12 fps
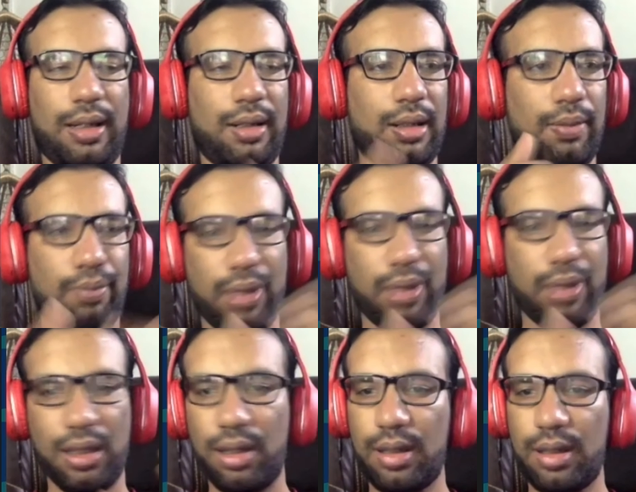
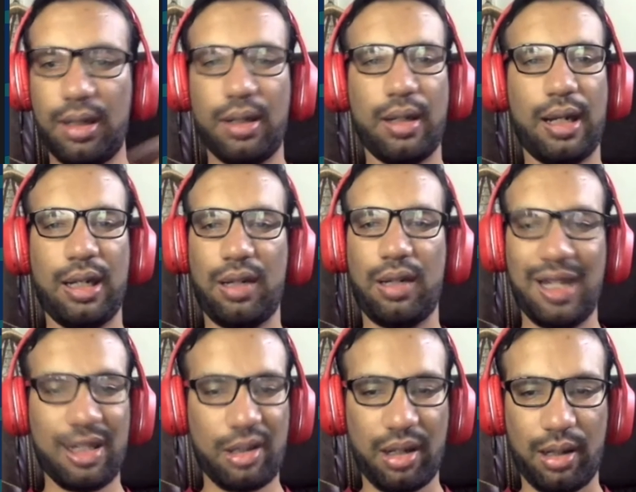examples and
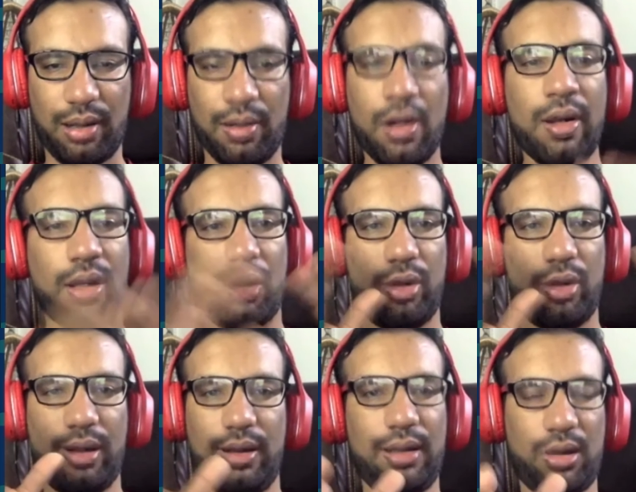animations
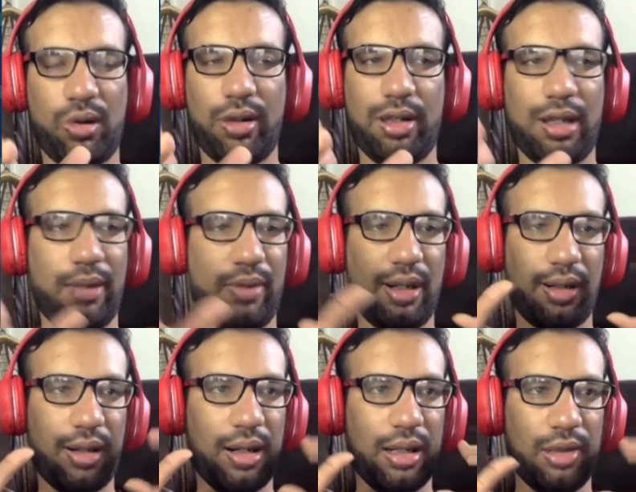using this concept that
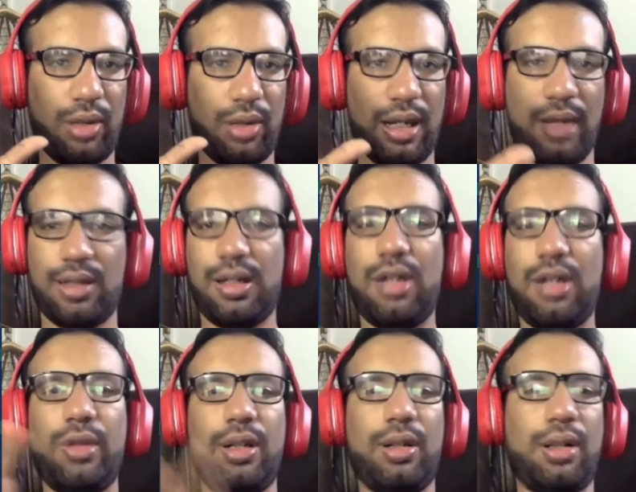all you have a
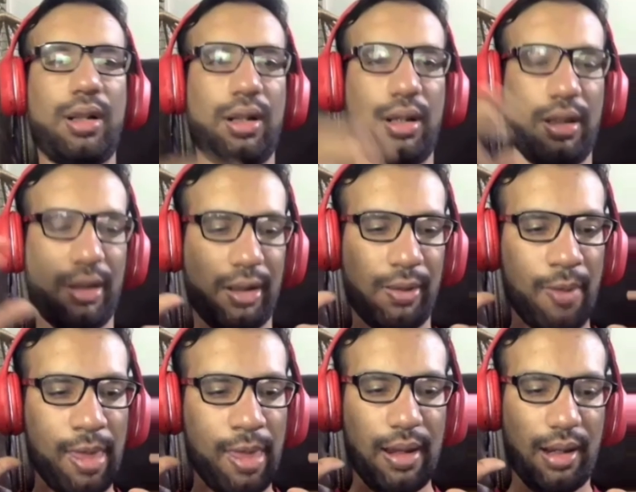canvas, and
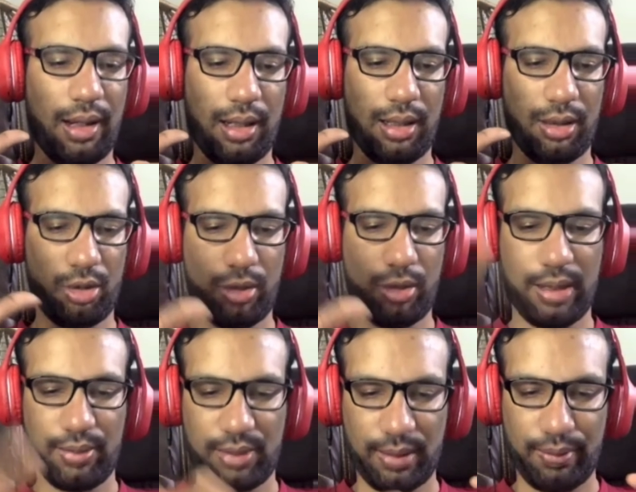you
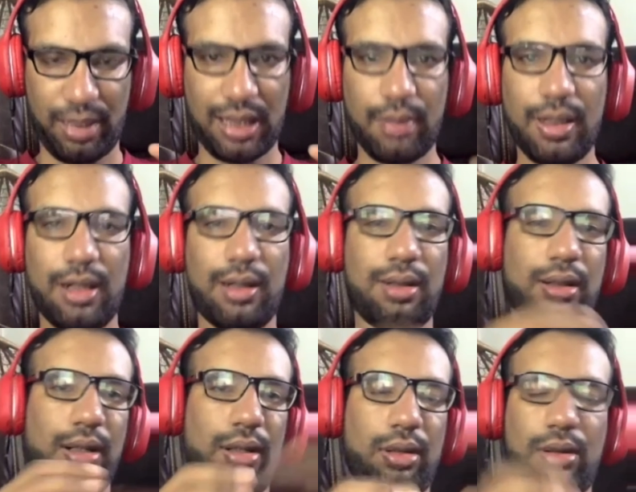have some mathematics,
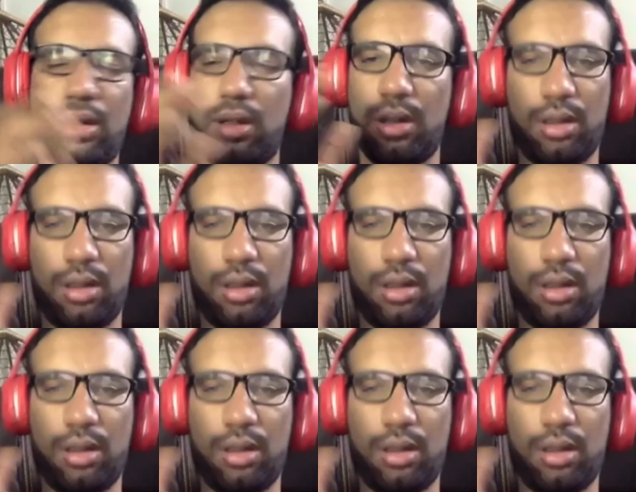and